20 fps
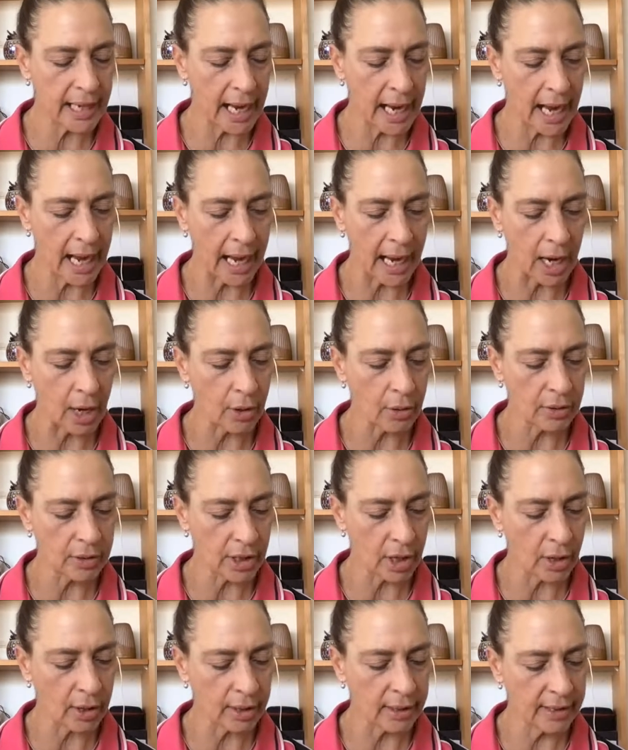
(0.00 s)
out,
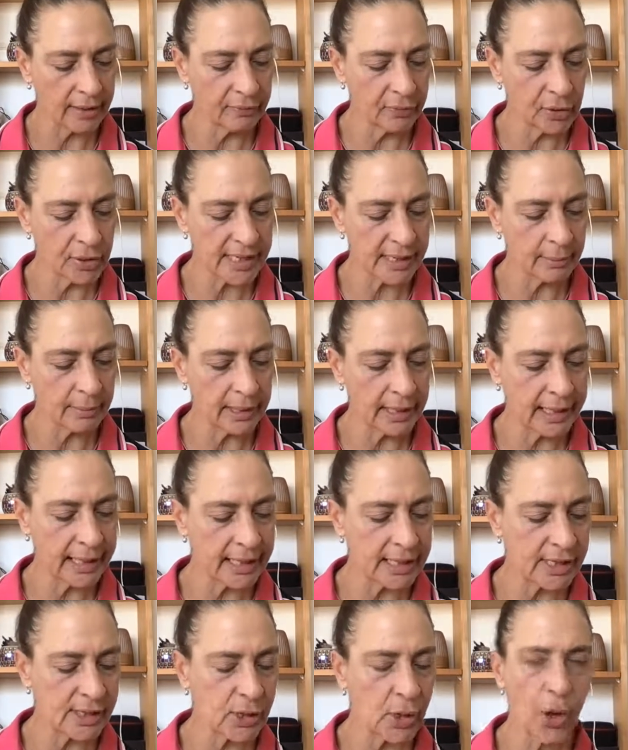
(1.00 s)
I'll give you some
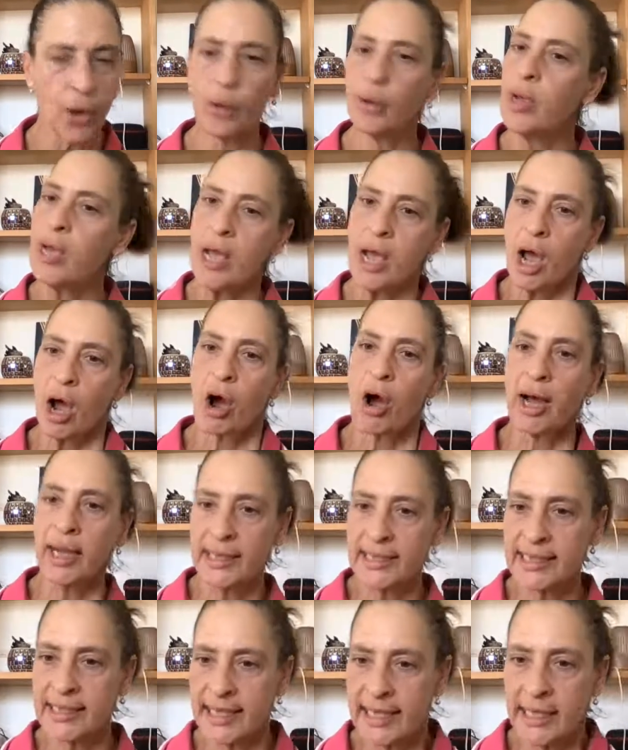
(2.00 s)
links. So
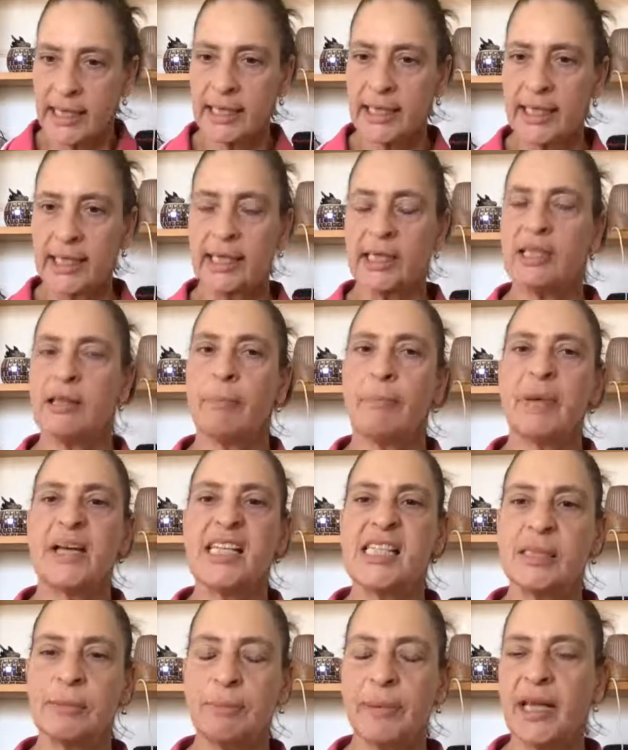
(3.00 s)
ideally the
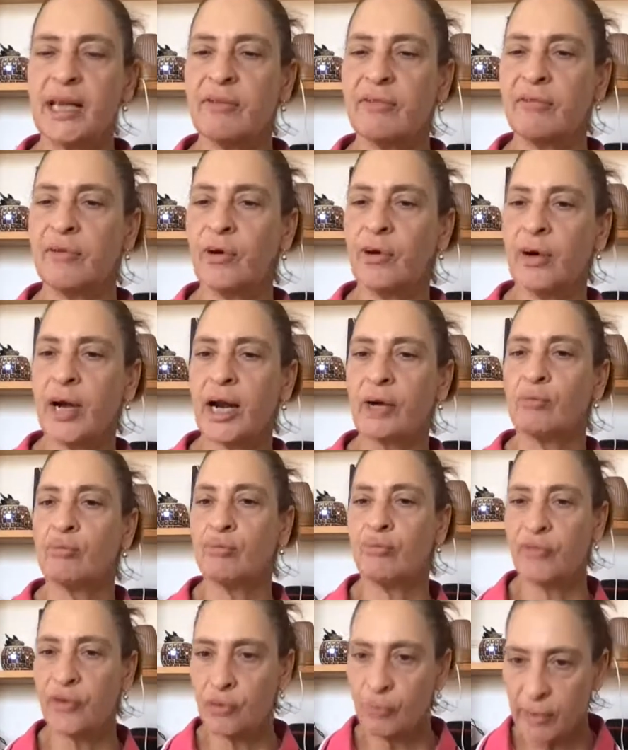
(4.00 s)
best bit for
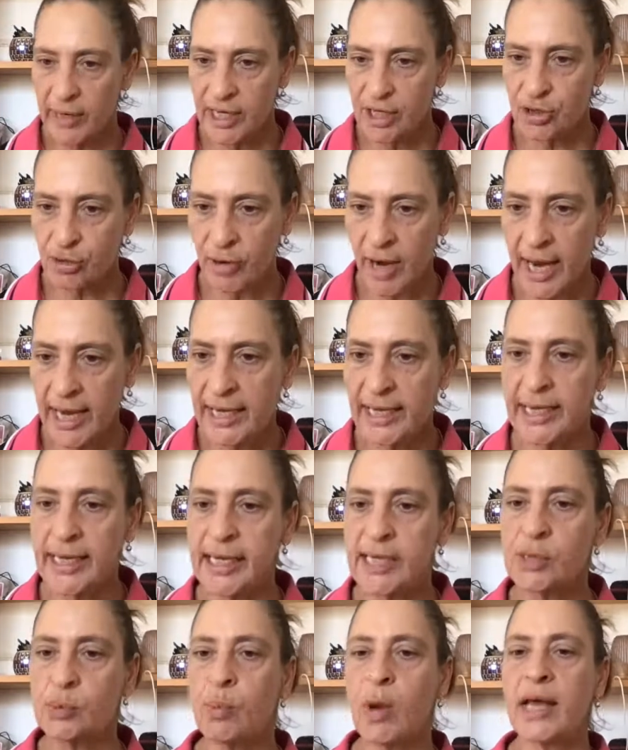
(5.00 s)
retraining
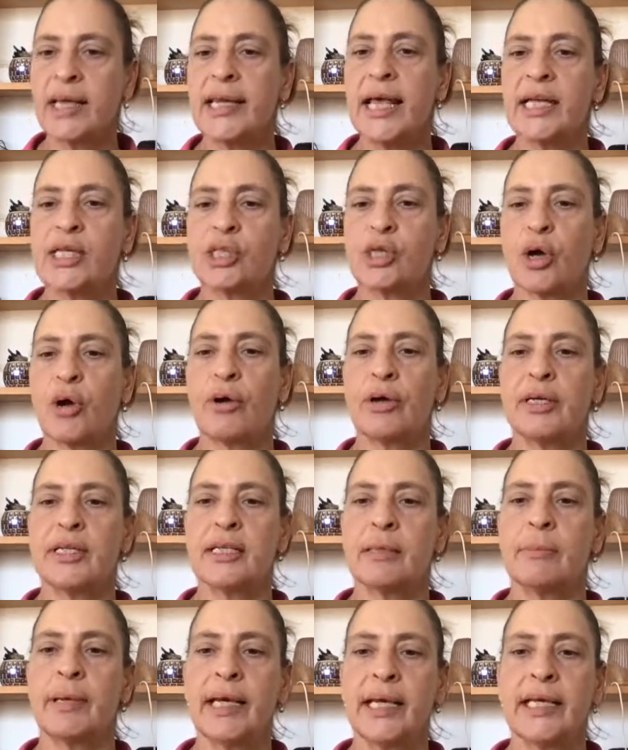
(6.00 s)
is one that's going
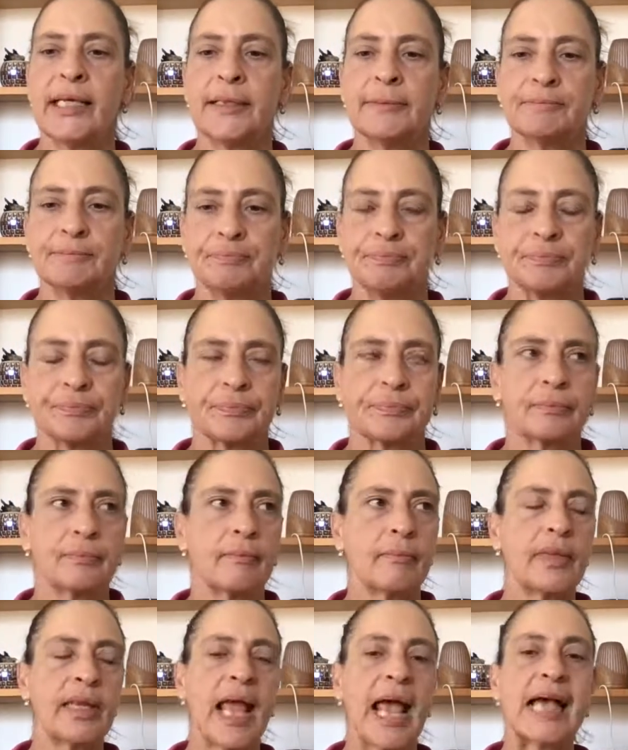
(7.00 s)
to be
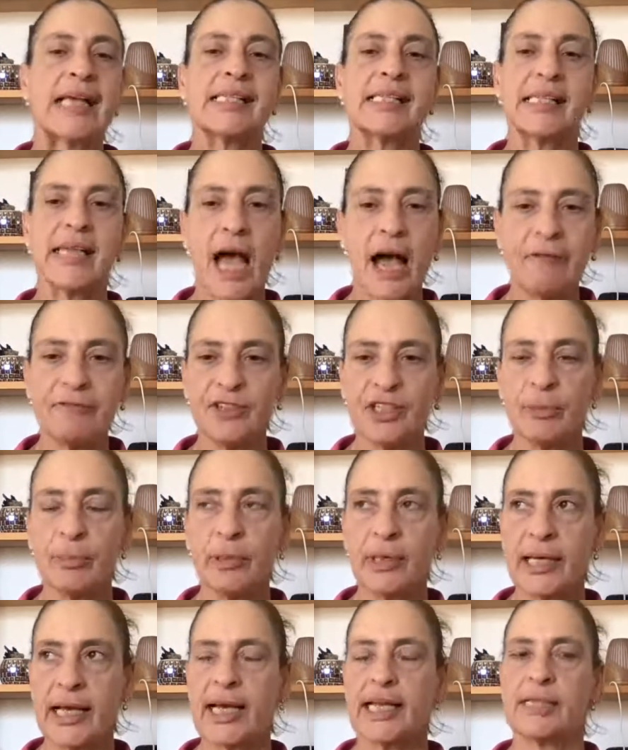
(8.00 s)
as
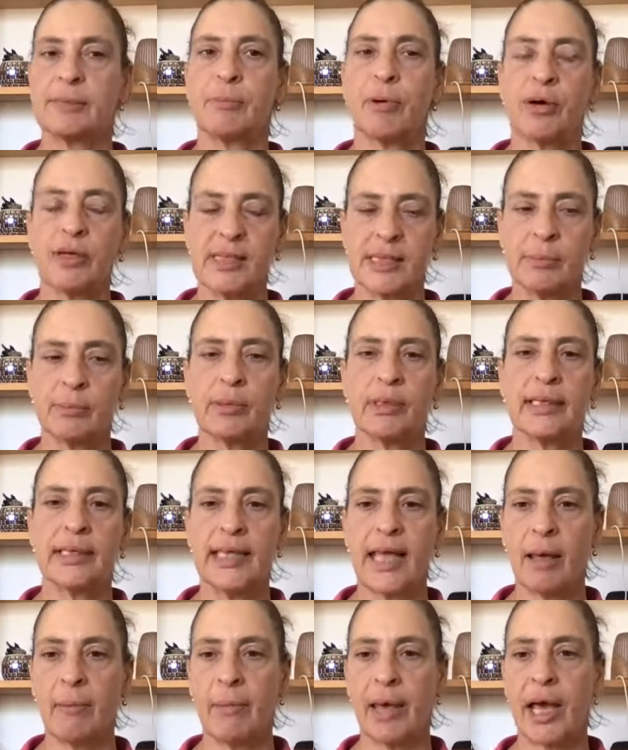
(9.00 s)
comfortable as possible in
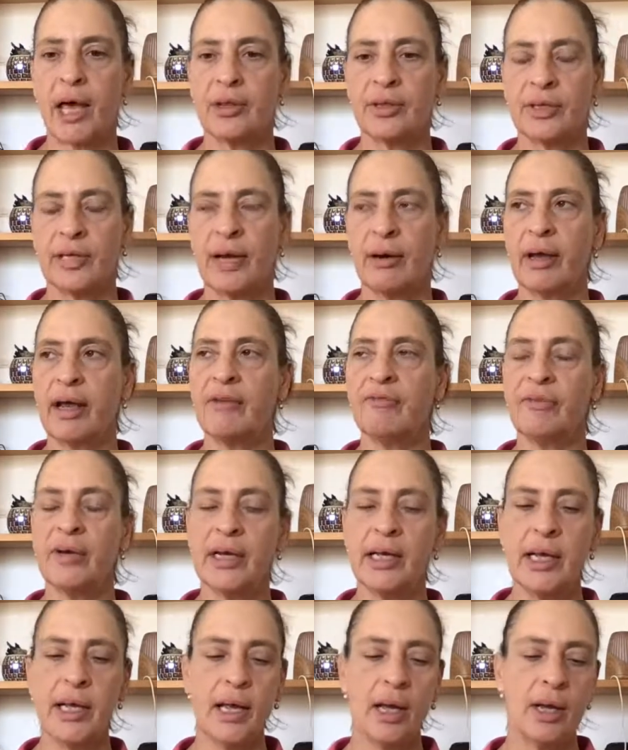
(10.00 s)
their mouth. Now every